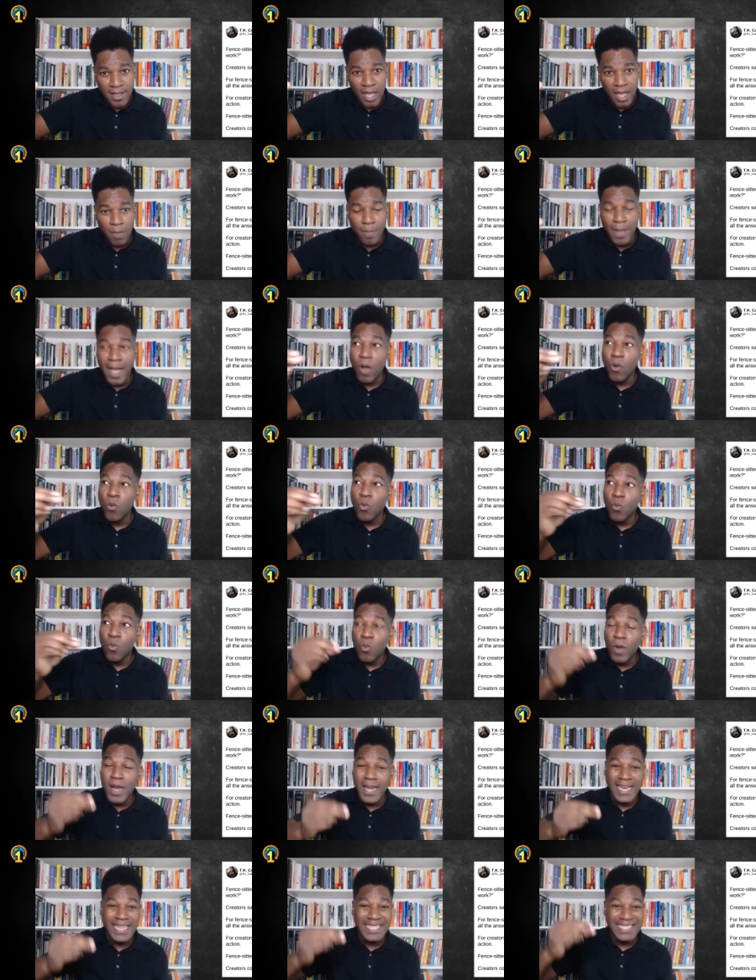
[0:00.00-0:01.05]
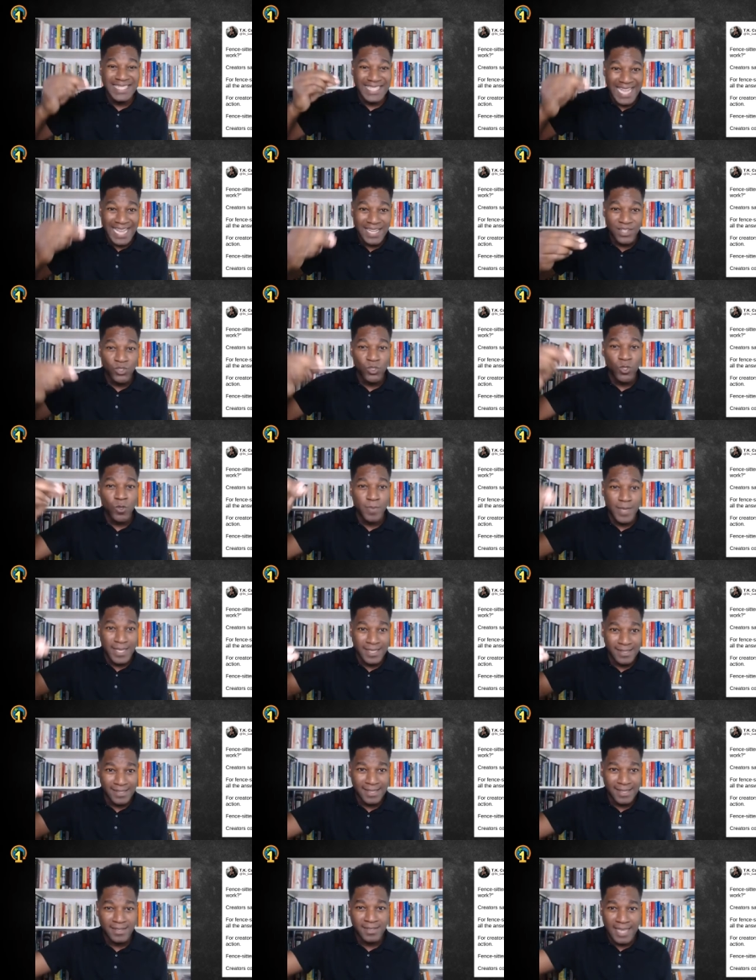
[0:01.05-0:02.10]
about what it takes to be
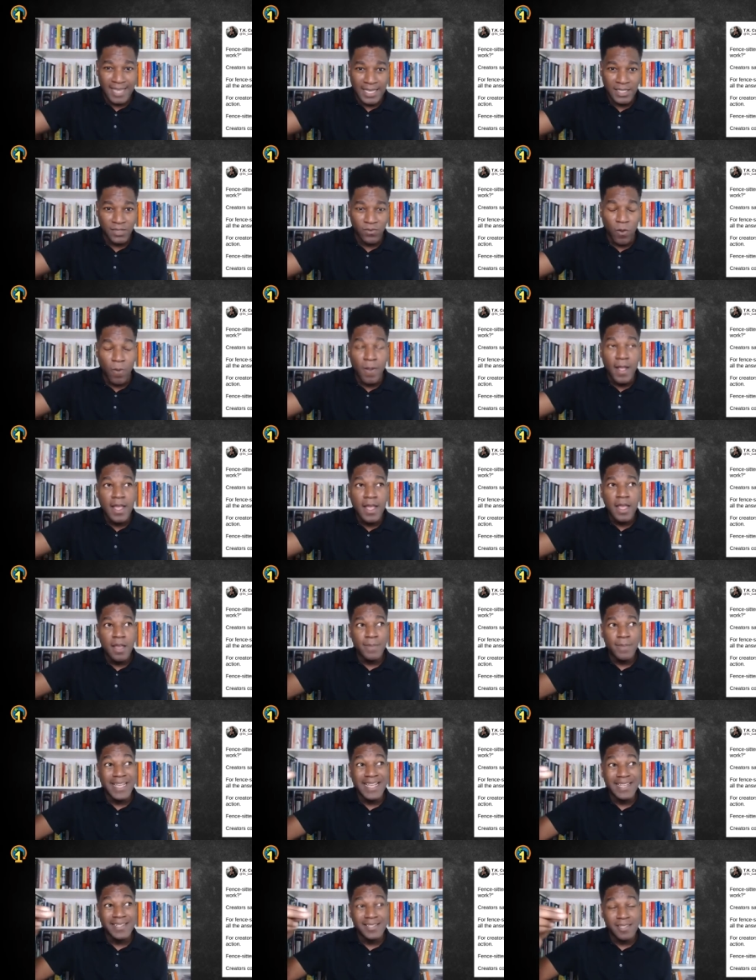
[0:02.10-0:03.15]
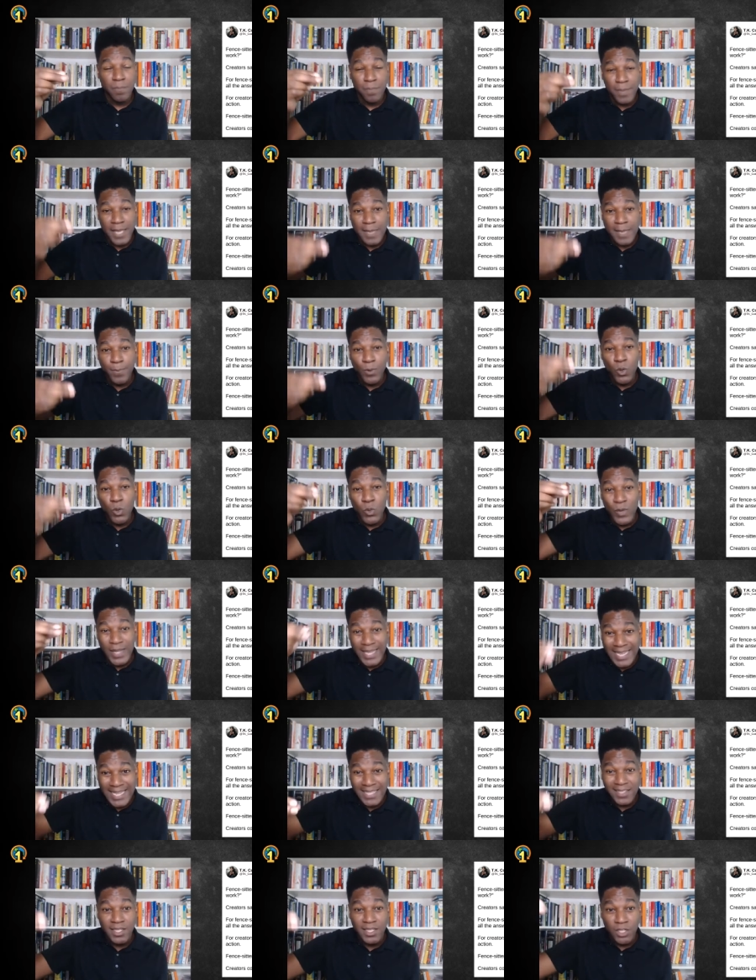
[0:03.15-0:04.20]
successful because the people who
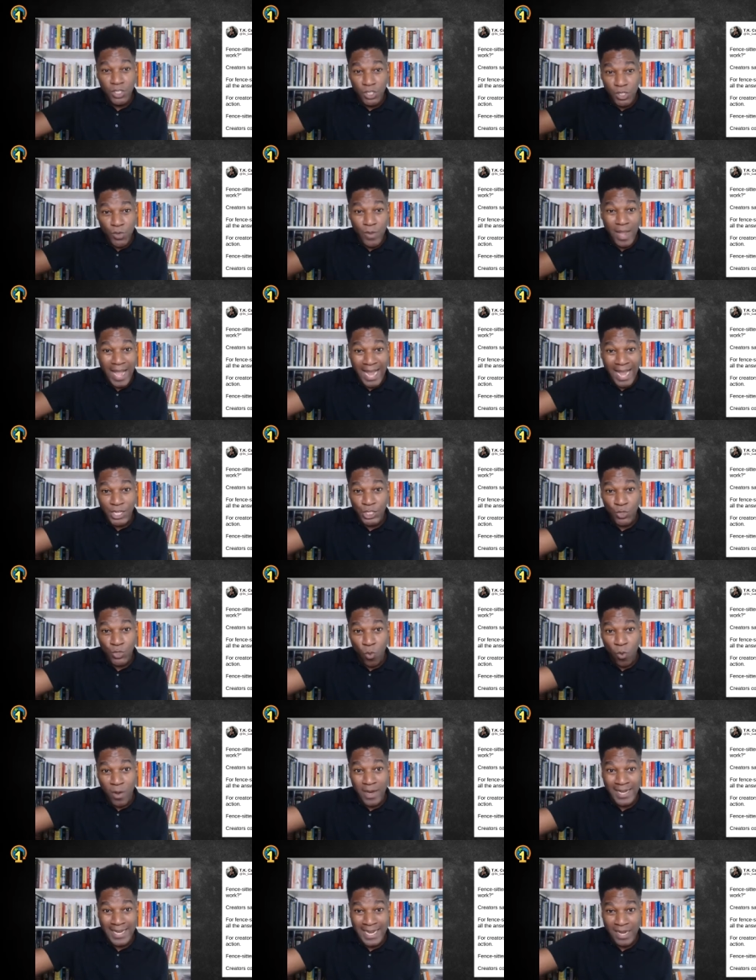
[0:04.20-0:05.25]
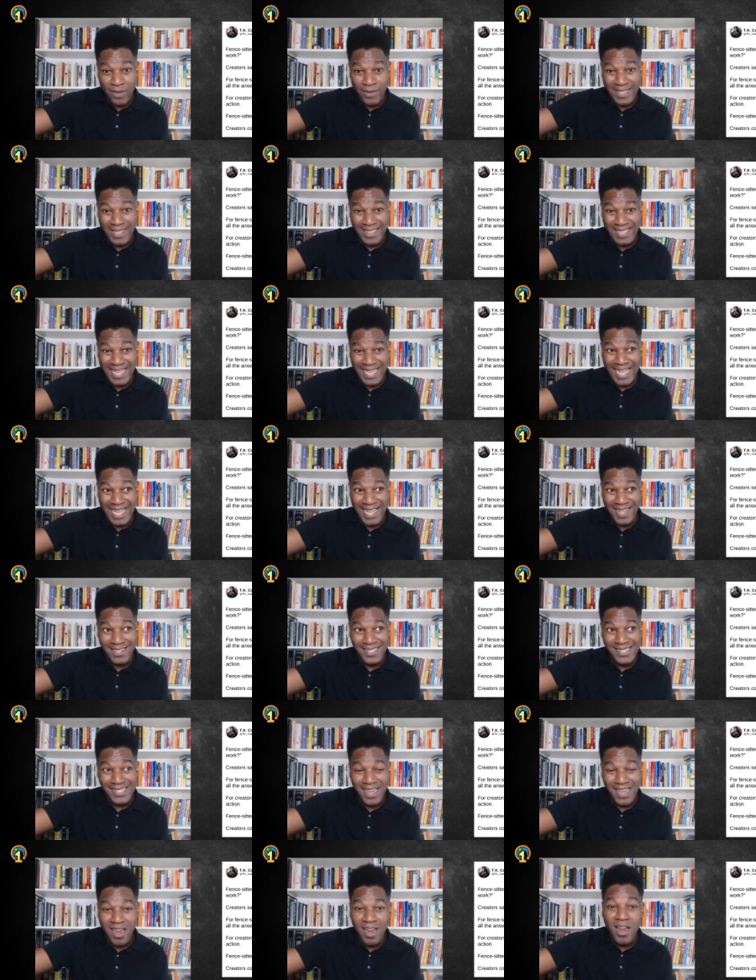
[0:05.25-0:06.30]
get to do extraordinary
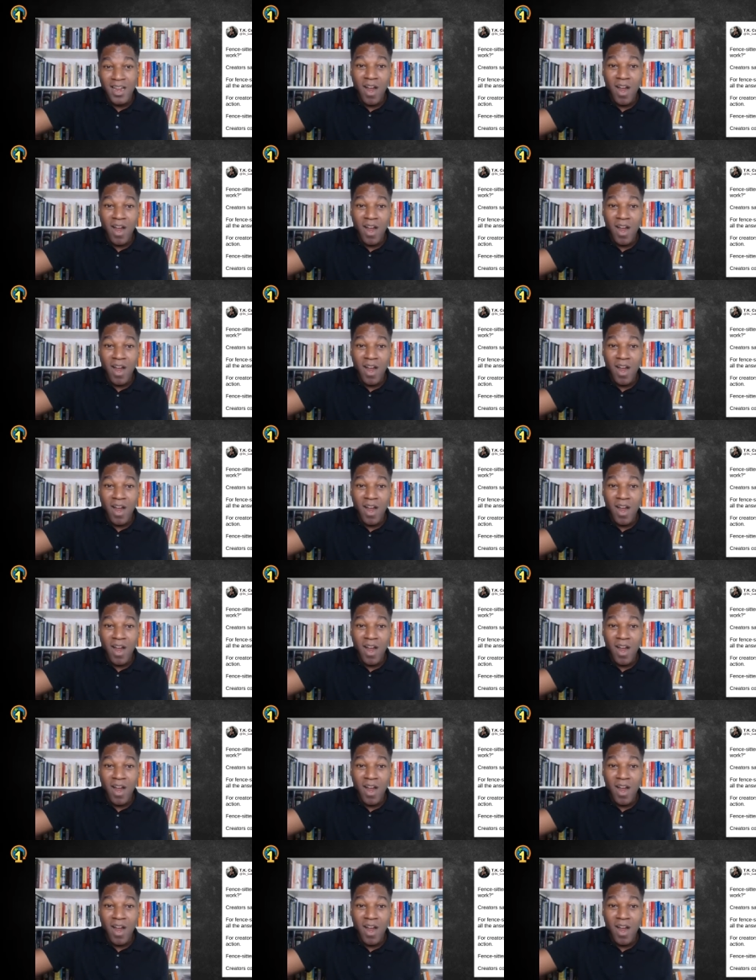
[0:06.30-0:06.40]
things